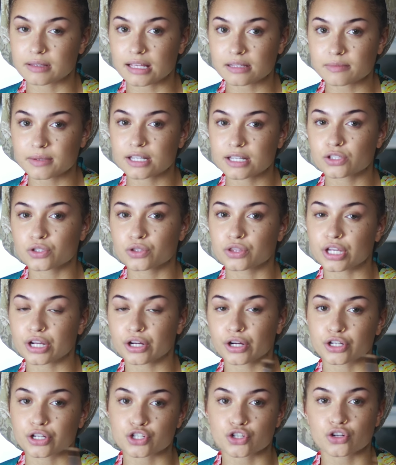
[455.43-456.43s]
That's because
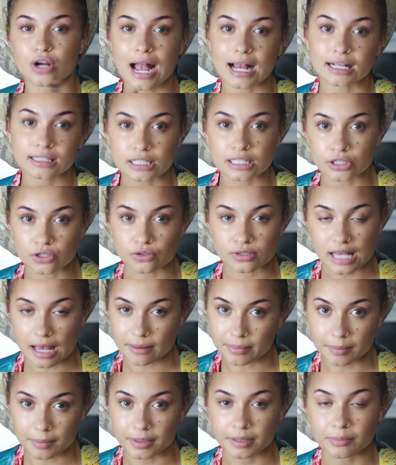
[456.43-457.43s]
they're attracting those
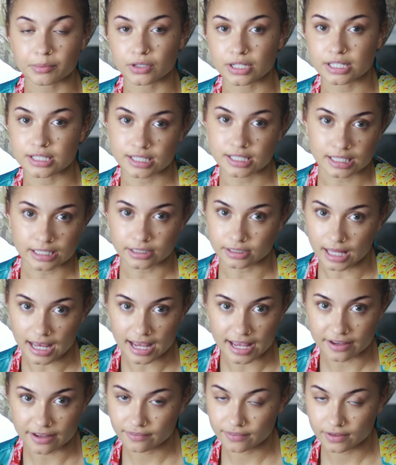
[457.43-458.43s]
type of people into their
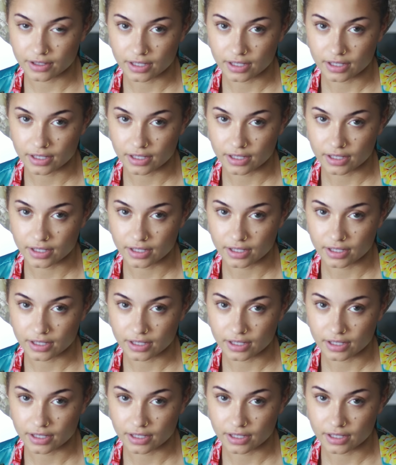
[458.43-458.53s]
life.